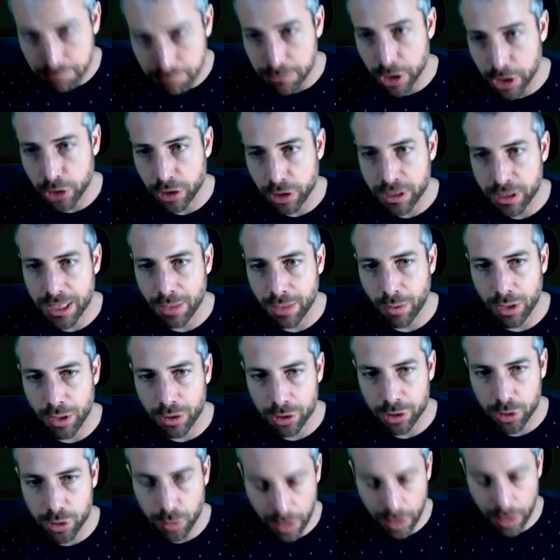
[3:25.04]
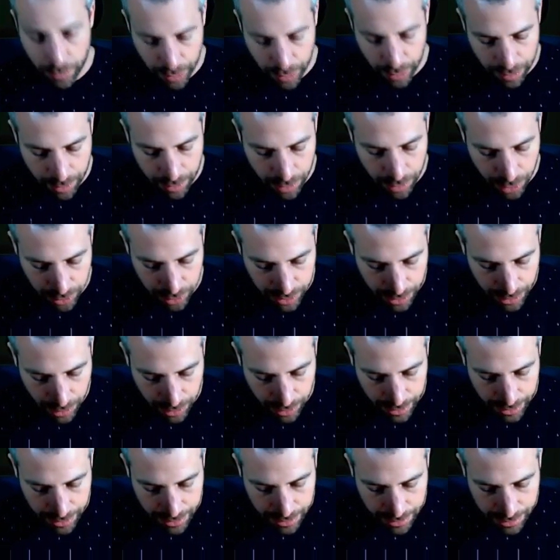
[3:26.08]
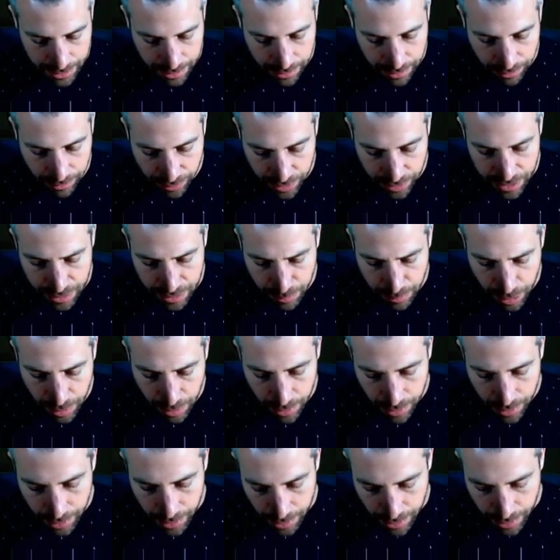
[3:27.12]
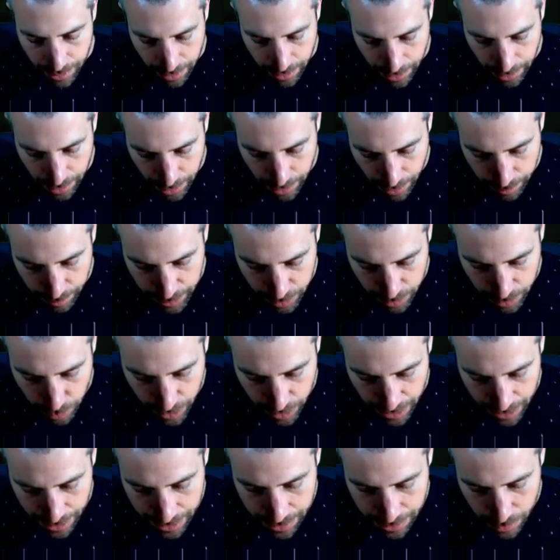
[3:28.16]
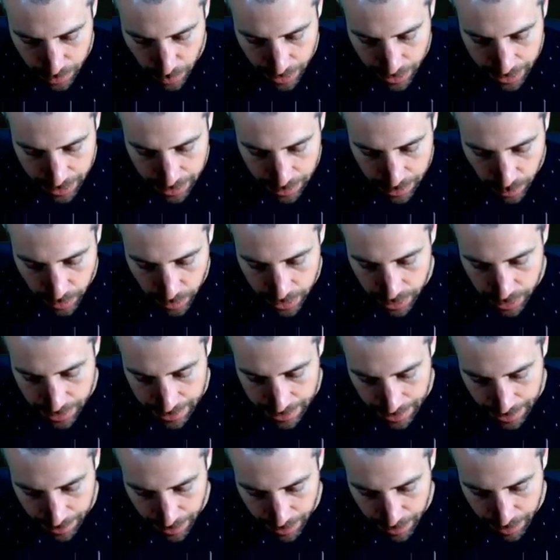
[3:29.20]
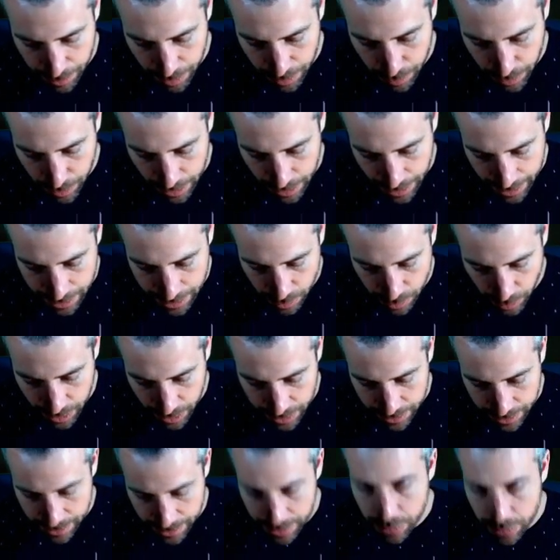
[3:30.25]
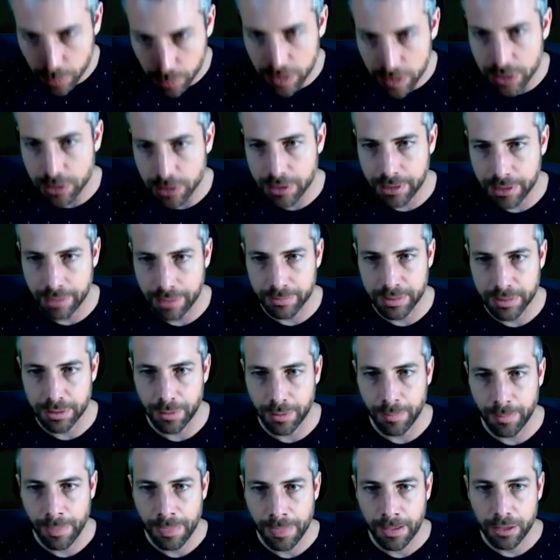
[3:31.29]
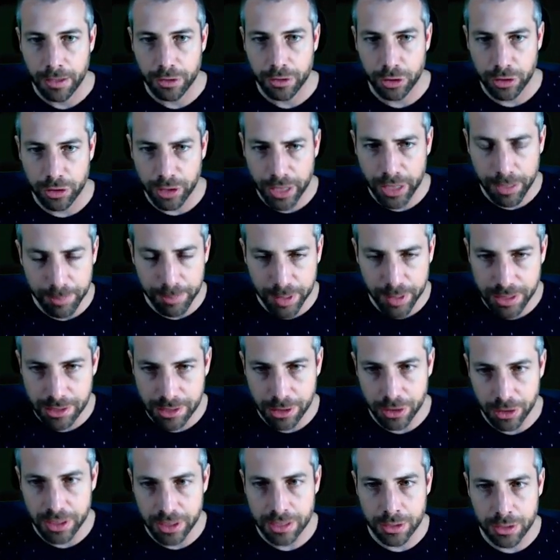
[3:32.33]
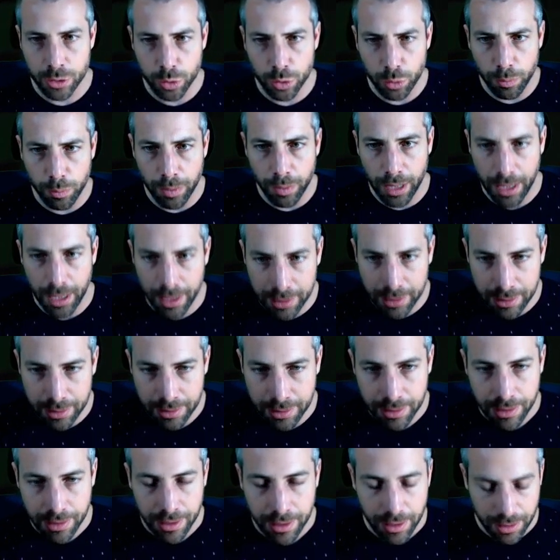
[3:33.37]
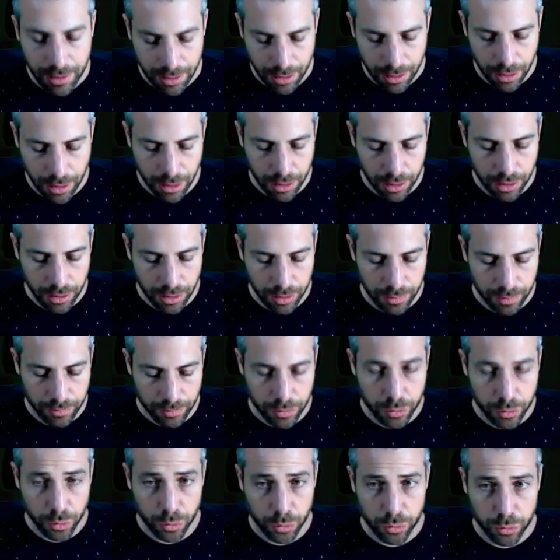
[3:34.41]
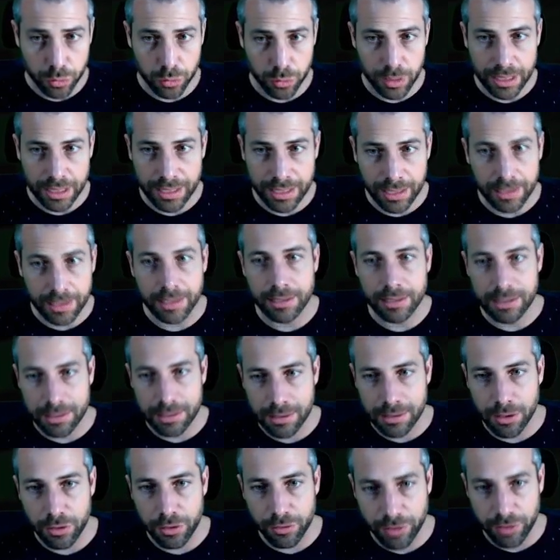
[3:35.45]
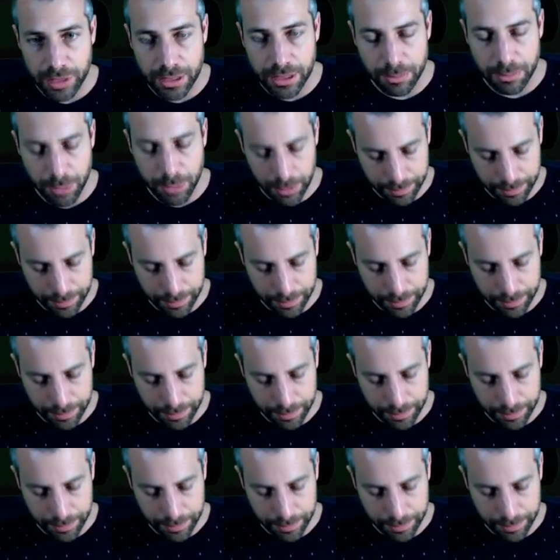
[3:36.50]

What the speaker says: the not equal constraint will consider that it's feasible. Between x2 and x3 the same, and between x1 and x3 the same. So the decomposition is too blind to detect that it's not feasible.